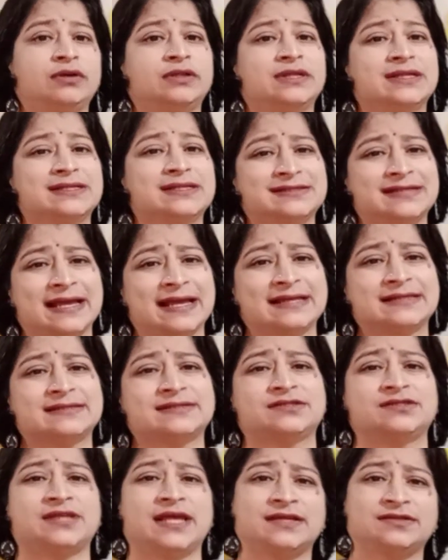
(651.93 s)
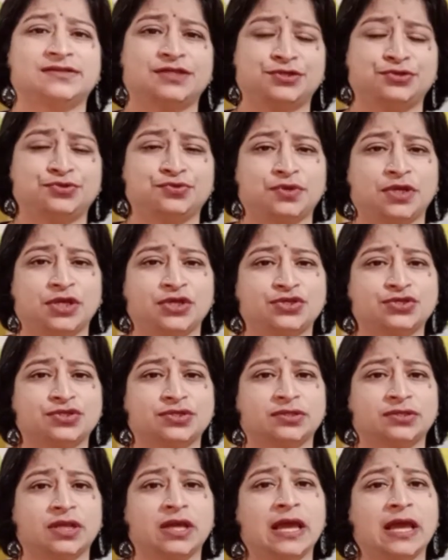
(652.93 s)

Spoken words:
the sex education,